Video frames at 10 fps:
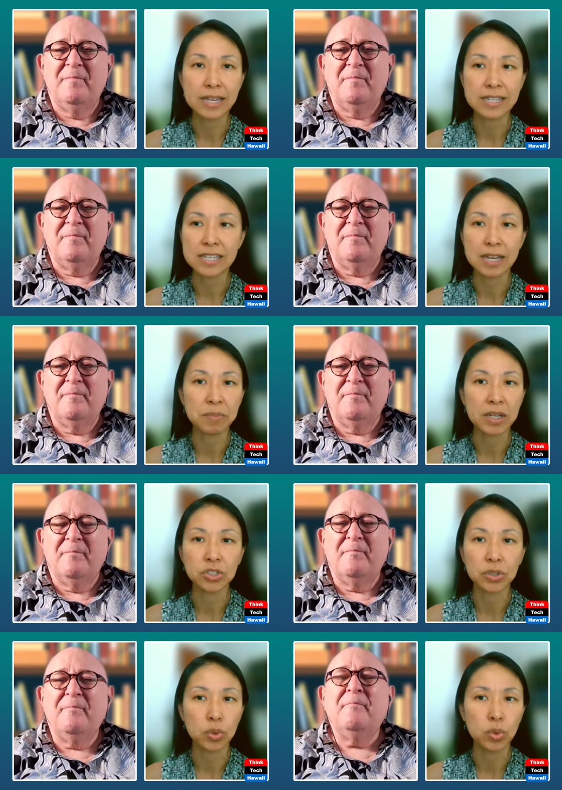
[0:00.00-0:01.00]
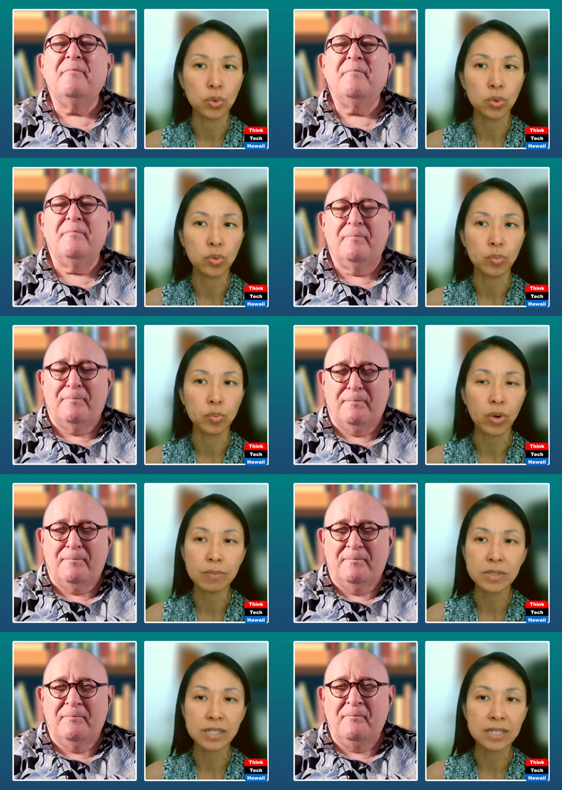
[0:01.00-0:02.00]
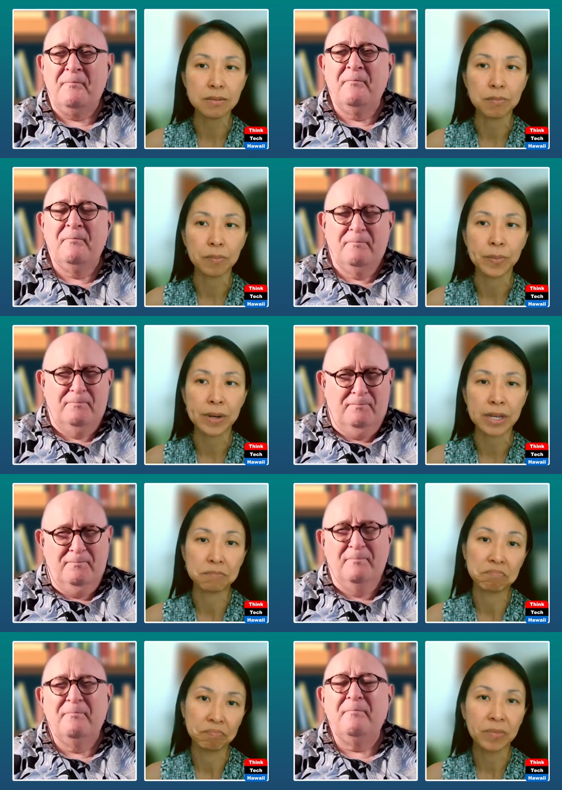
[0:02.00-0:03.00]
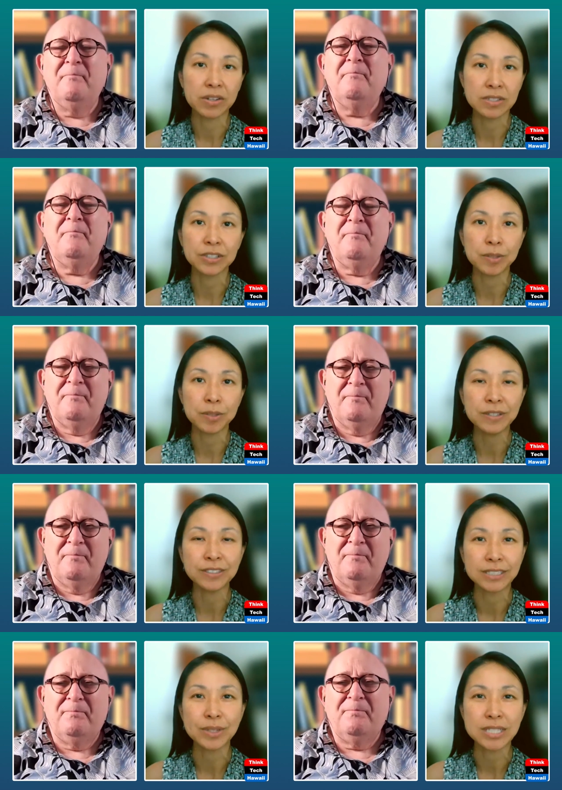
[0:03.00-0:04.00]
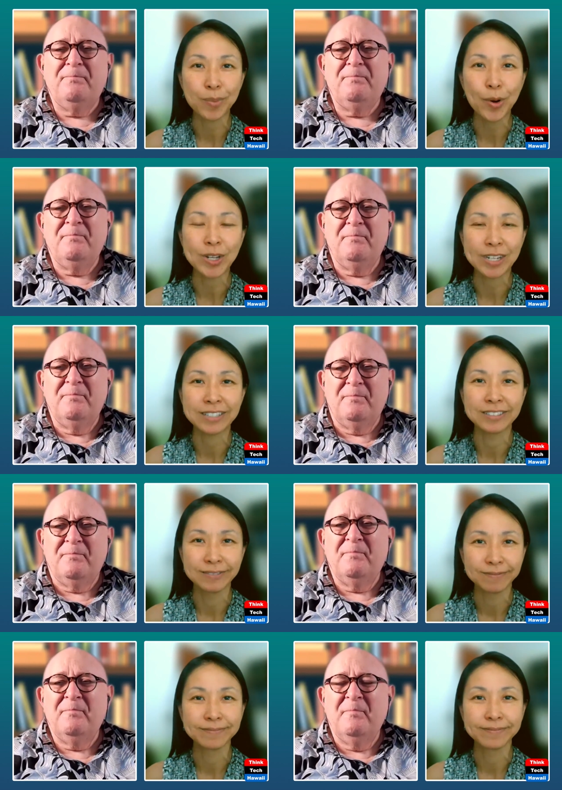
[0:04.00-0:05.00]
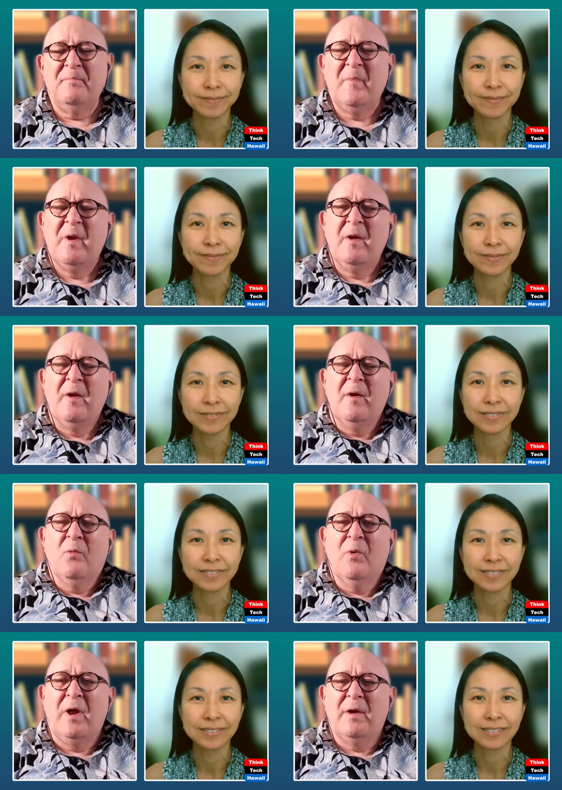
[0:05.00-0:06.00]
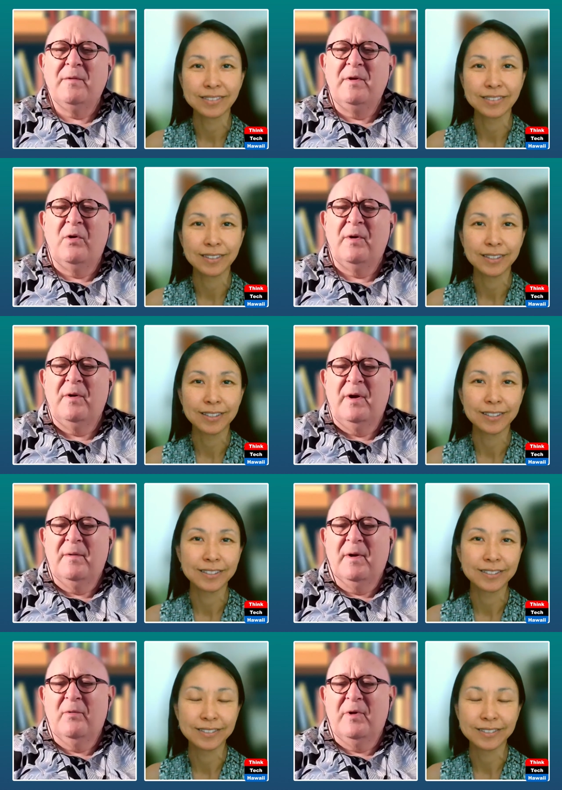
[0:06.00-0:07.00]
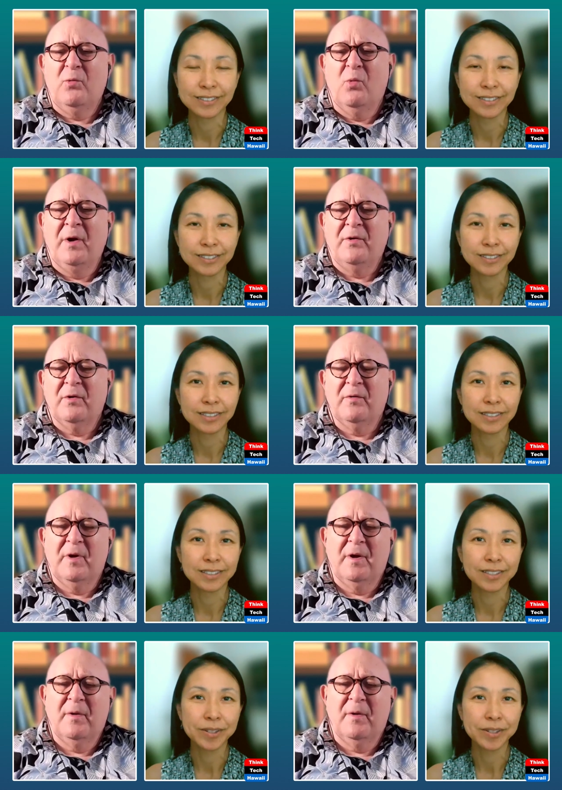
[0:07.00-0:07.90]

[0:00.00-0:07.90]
Speaker 1: Psyche. I'm not sure who prompted it, but it was a good bill, so he supported it.
Speaker 2: Well, I really wonder,